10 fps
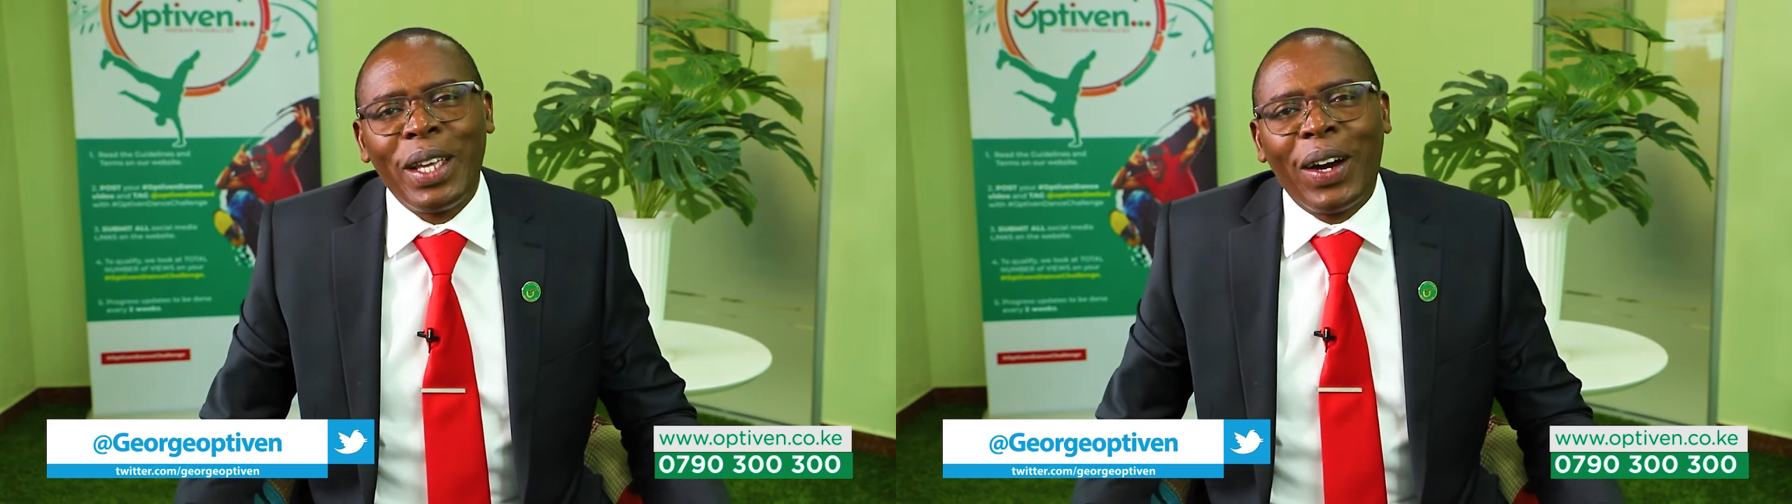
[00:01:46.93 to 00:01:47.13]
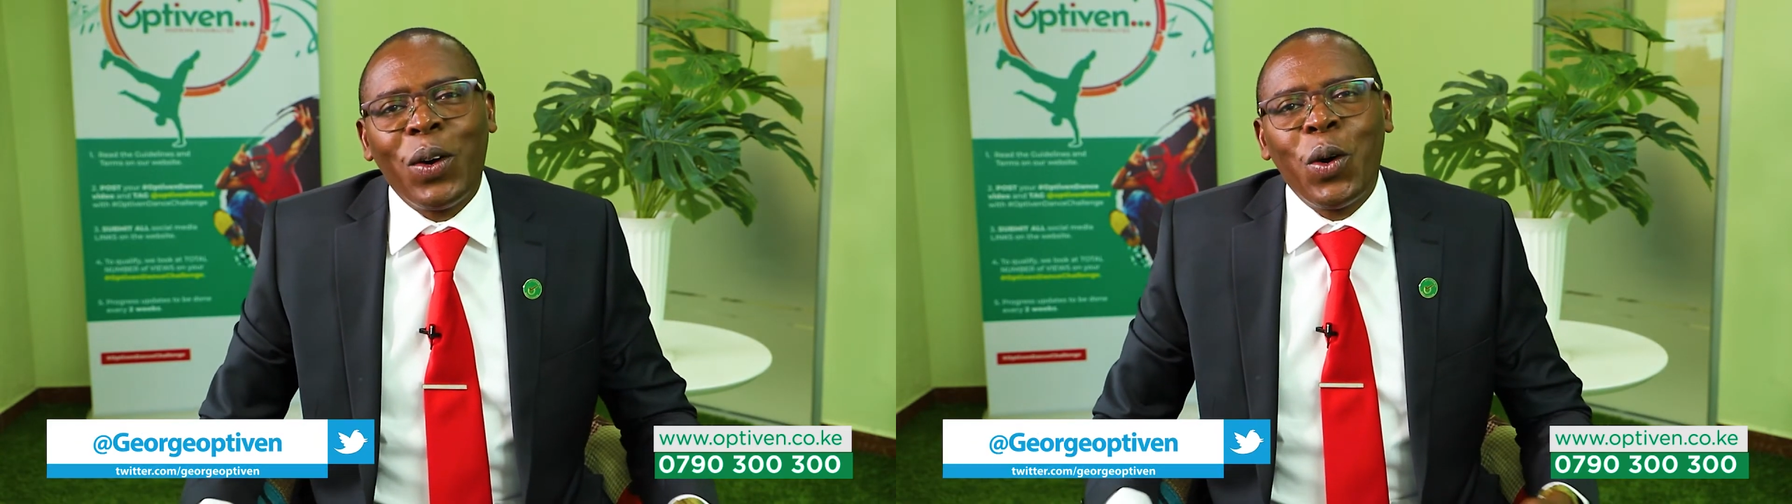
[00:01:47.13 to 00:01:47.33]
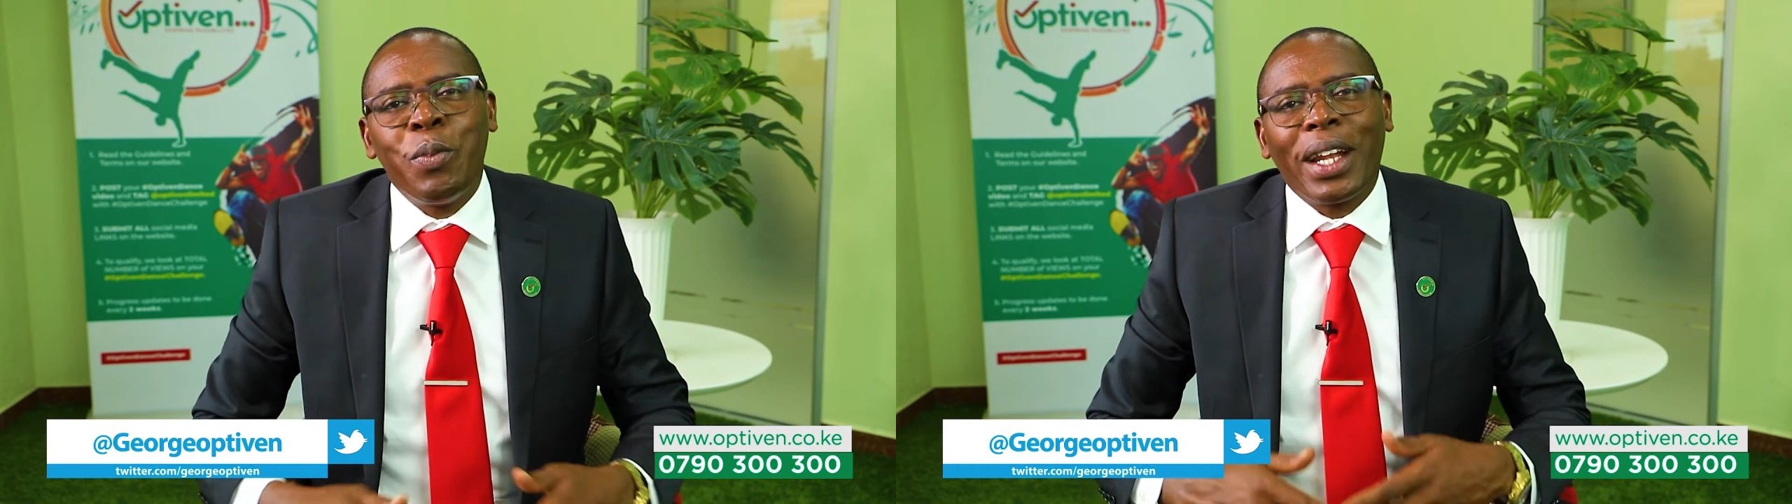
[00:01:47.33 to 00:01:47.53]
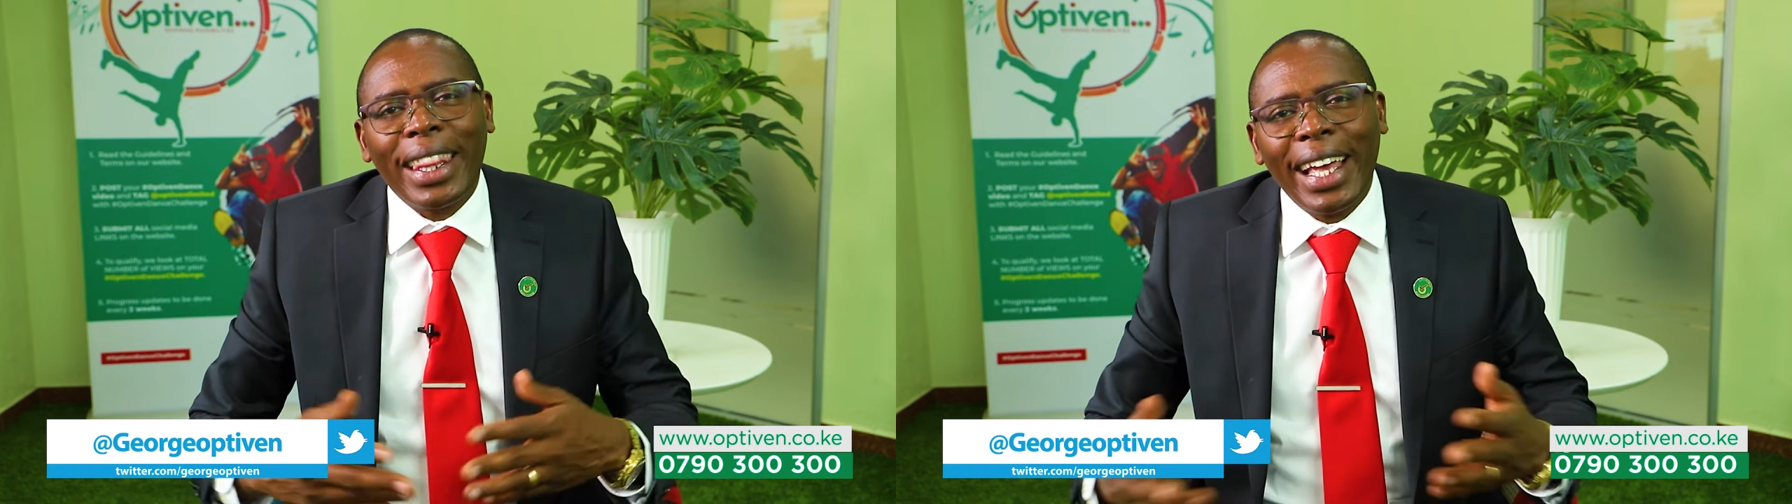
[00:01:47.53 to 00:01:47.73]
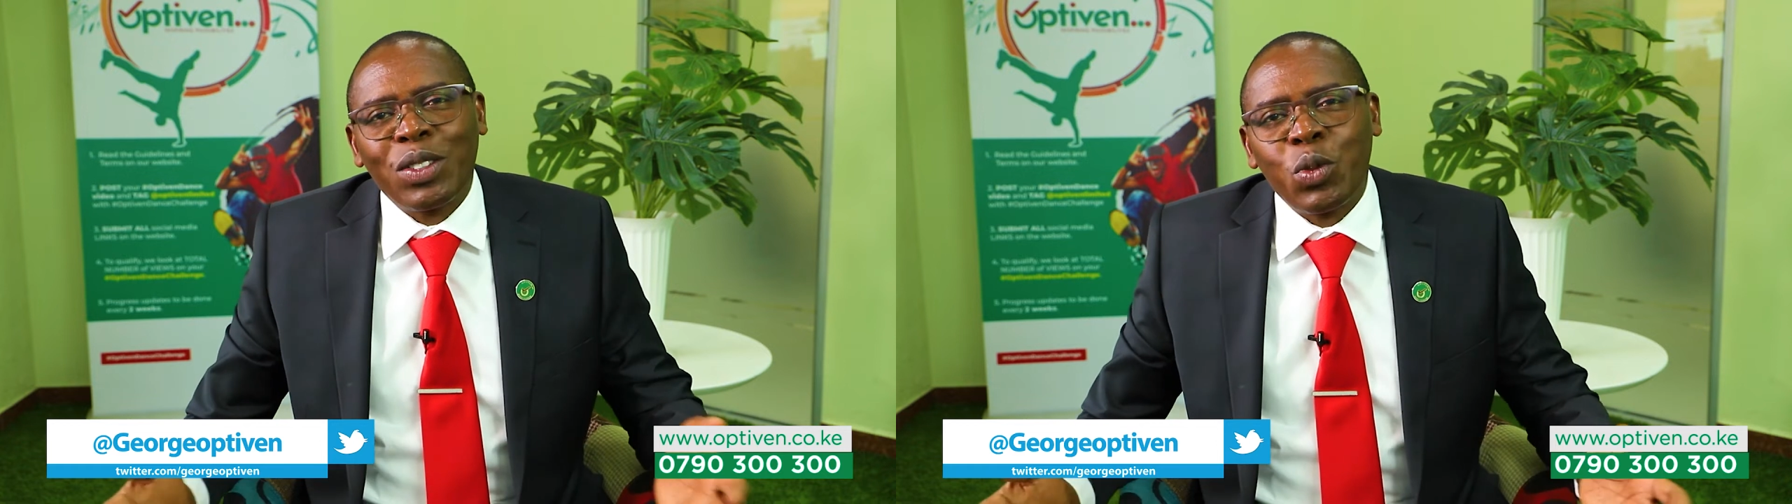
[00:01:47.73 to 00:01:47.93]
We are all
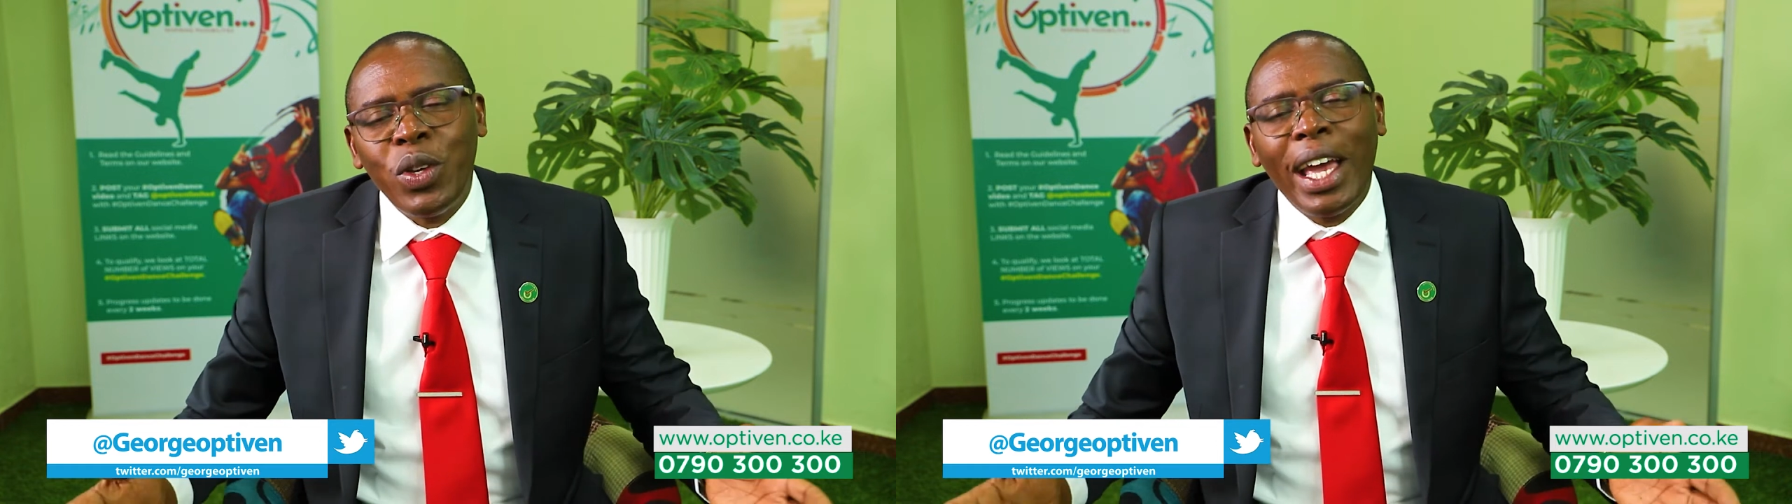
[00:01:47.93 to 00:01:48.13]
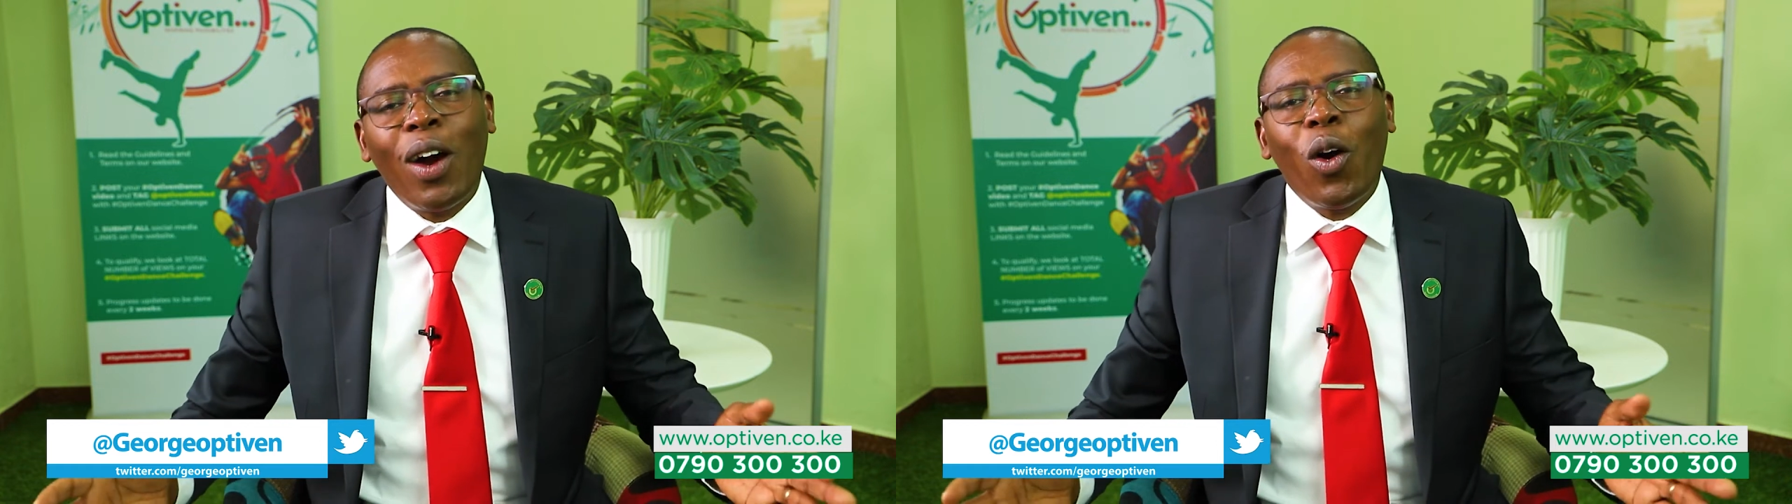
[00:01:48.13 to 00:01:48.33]
brothers. We are